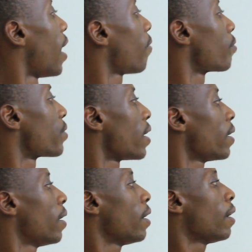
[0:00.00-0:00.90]
I have to
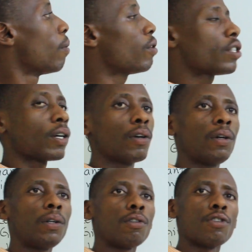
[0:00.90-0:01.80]
say, won't you
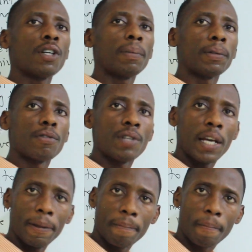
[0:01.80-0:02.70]
go to the job
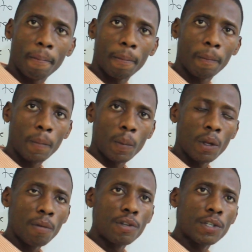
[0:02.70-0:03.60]
today?
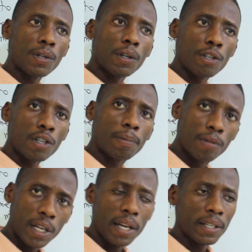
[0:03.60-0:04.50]
Won't you go to the job
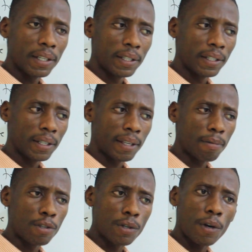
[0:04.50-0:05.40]
today?
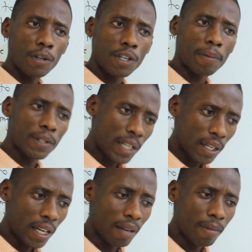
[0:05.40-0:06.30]
Won't you go to the job today?
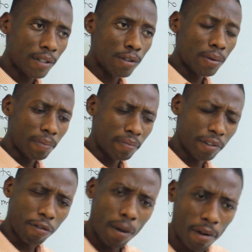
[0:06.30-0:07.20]
It means
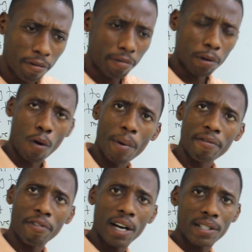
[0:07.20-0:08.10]
form of going
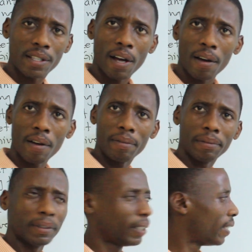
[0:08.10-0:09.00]
faster, huh?
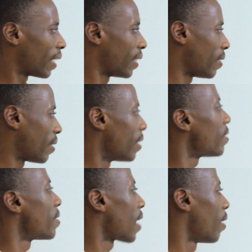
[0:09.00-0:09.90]
Like
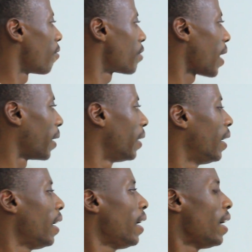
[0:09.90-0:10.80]
this kind of style.
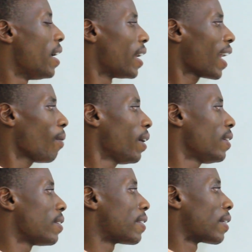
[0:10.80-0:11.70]
Another one
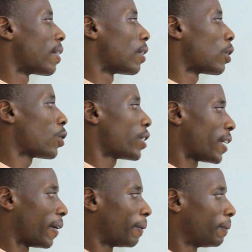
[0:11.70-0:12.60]
is
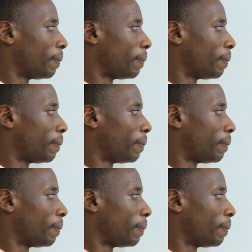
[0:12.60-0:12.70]
lota.